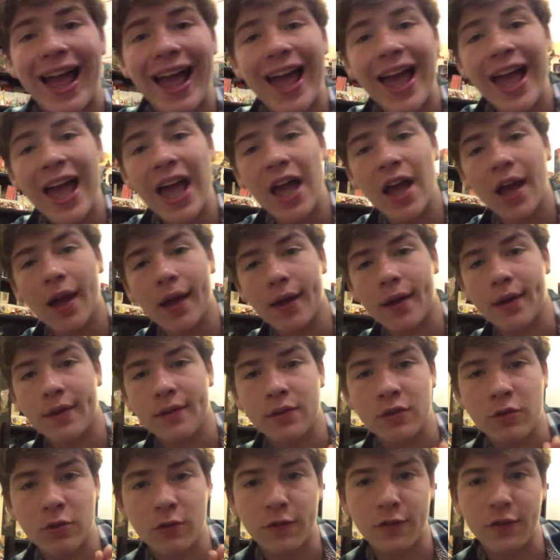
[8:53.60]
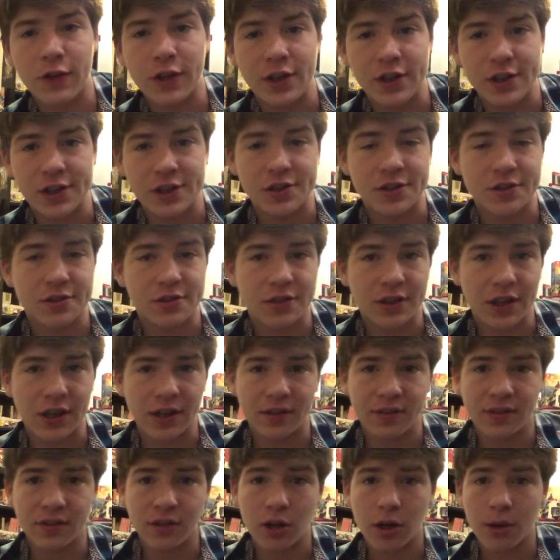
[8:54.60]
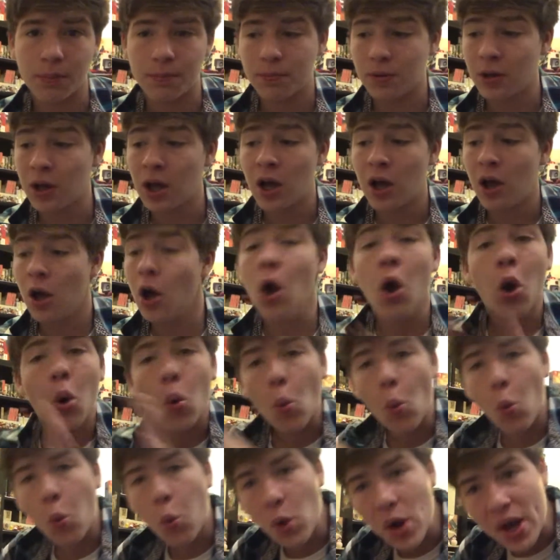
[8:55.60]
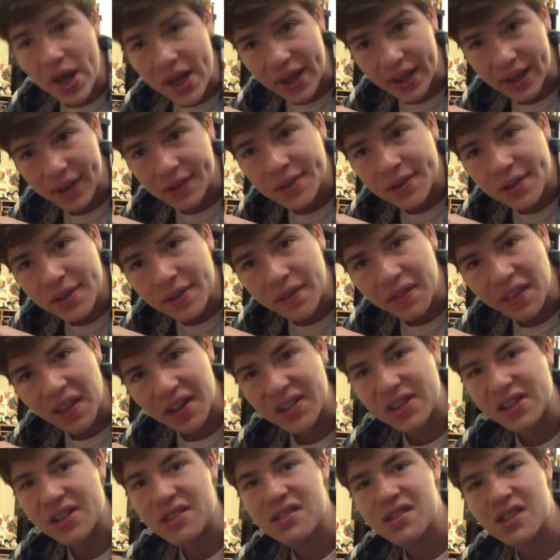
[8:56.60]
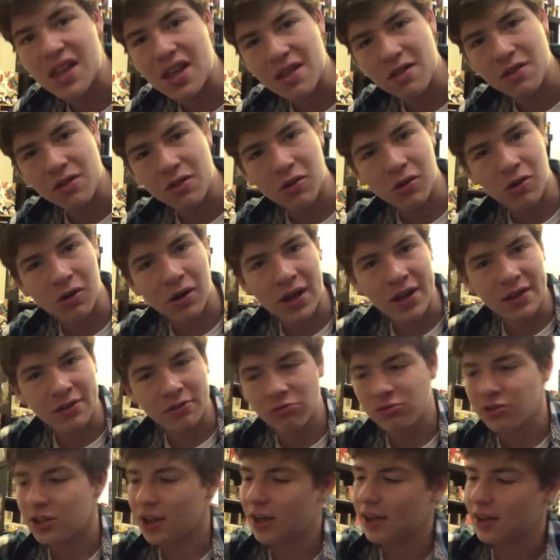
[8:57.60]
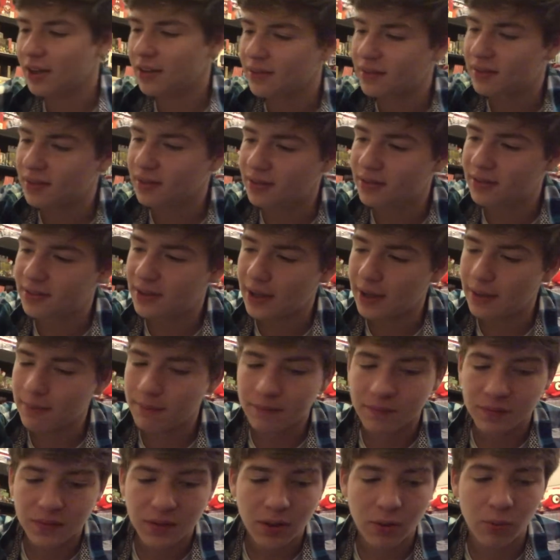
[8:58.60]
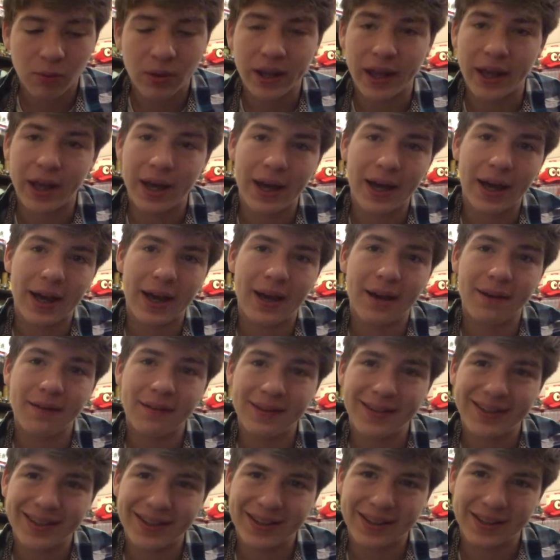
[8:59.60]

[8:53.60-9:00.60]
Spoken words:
And to finish things up with the Nintendo Entertainment System, we have